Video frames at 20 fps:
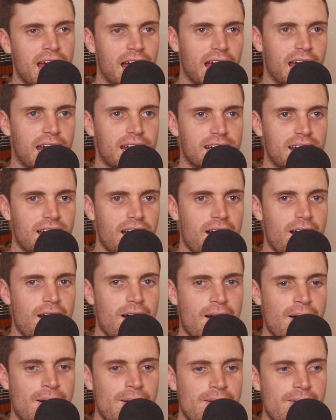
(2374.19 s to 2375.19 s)
And
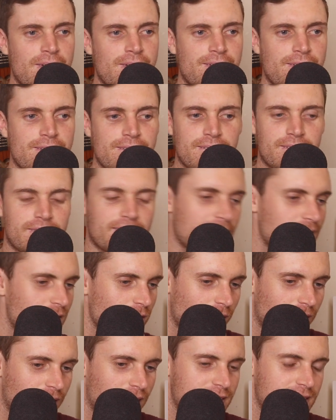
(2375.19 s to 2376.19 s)
that's
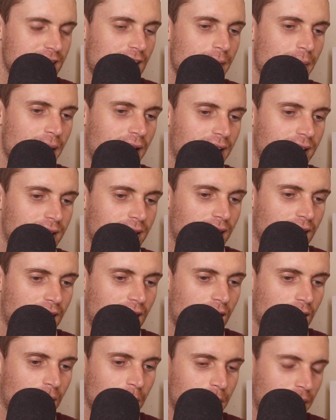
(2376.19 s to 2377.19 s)
all I got to say about it.
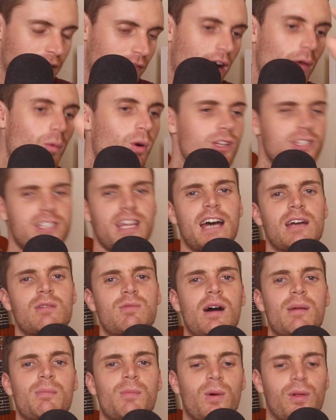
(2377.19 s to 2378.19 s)
But if I was to add
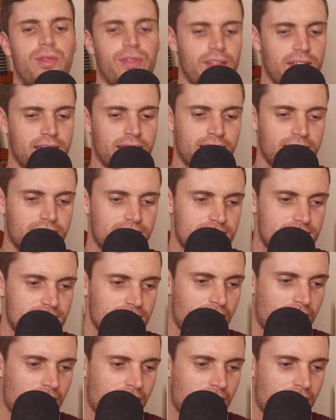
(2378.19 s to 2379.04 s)
one more thing, it's